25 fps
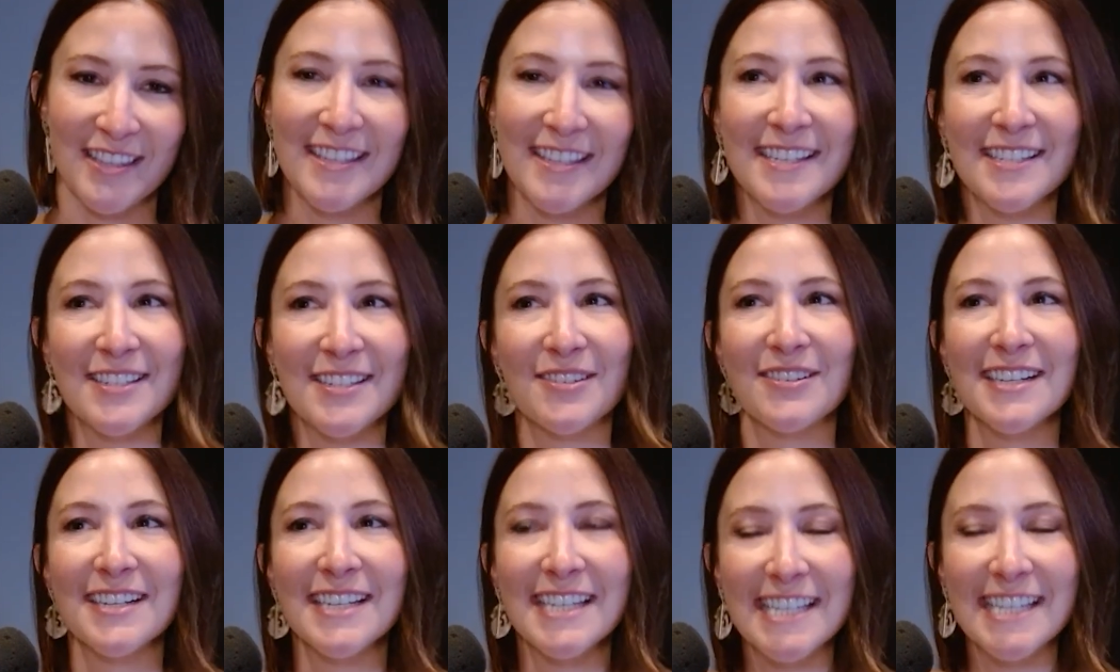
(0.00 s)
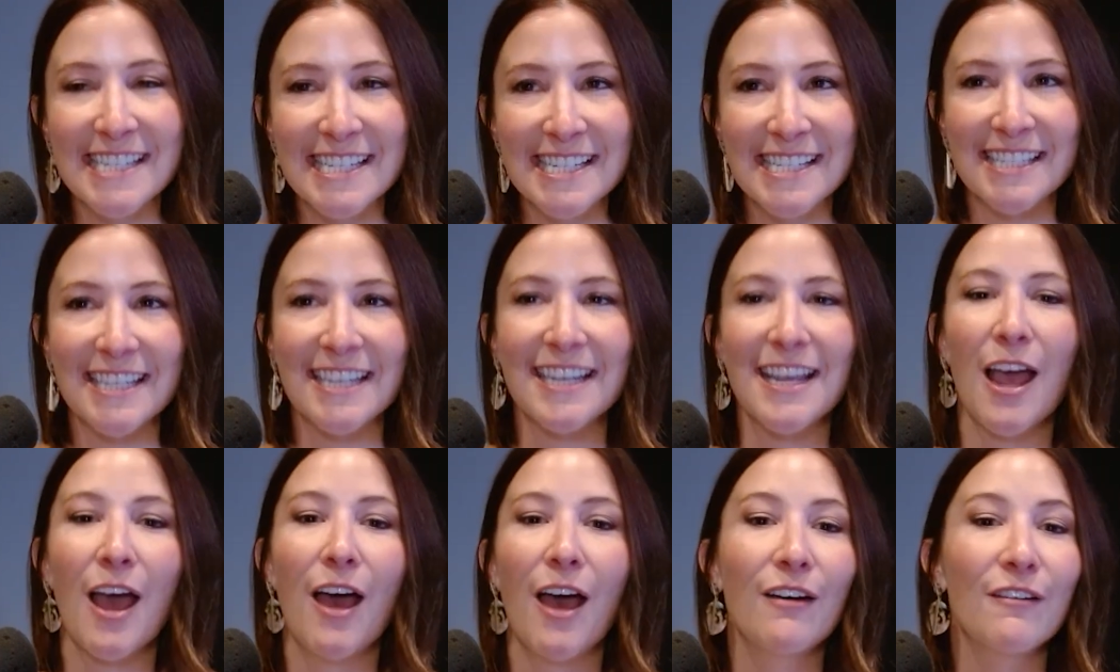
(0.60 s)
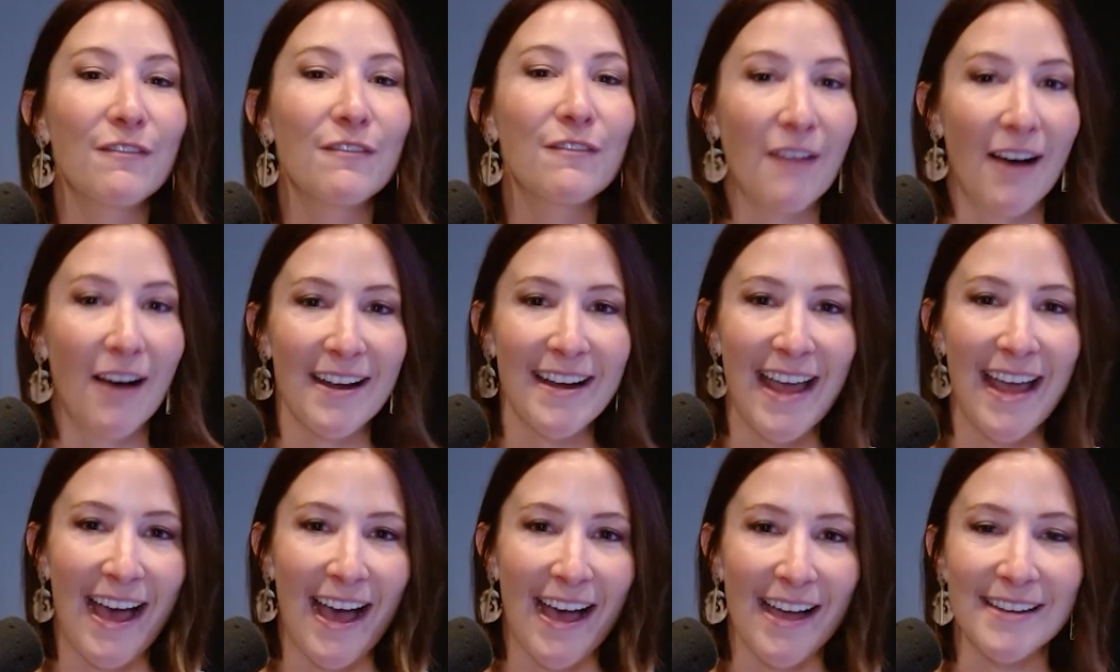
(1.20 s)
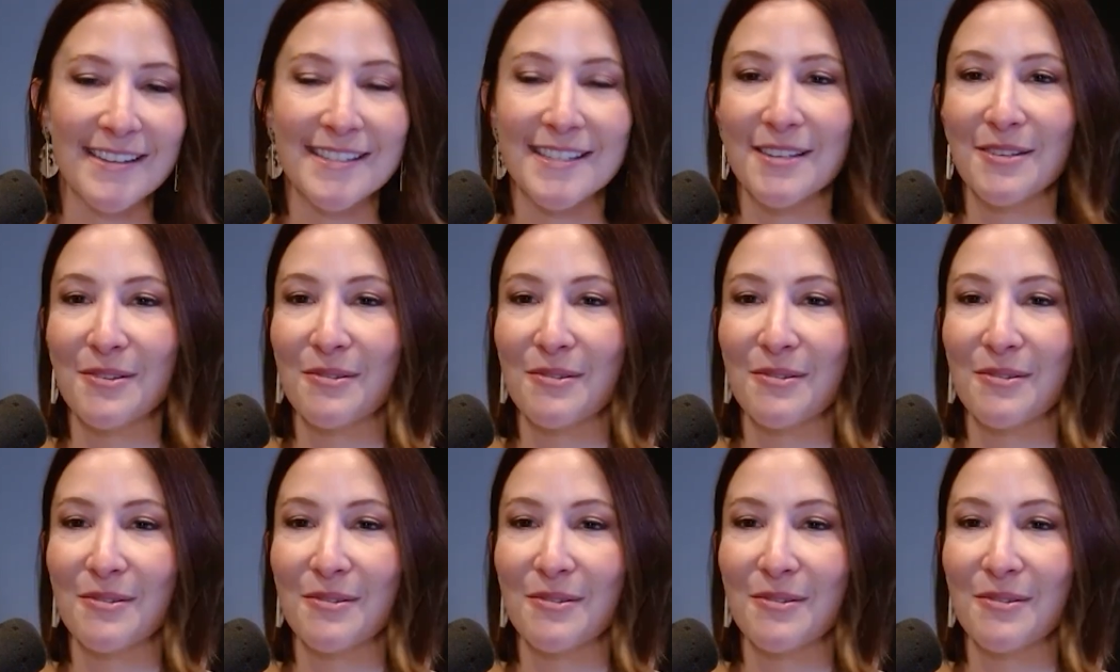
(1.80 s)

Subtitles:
These are easy, fun hacks that